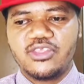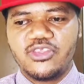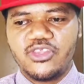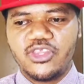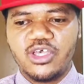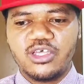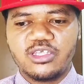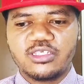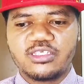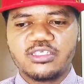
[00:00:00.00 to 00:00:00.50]

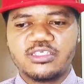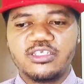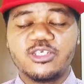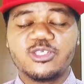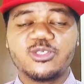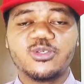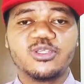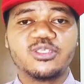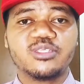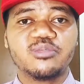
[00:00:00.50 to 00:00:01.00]
Thus,
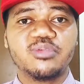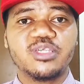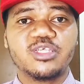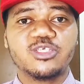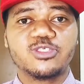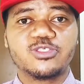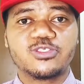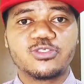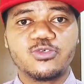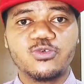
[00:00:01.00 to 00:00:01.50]
there's going to be
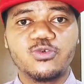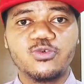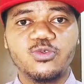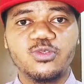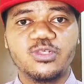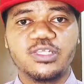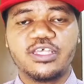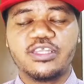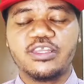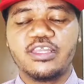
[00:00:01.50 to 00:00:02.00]
a
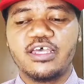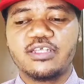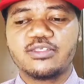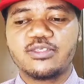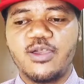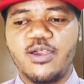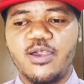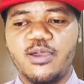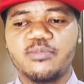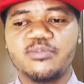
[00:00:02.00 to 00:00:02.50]
school in that
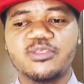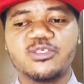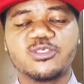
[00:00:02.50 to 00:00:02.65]
hub.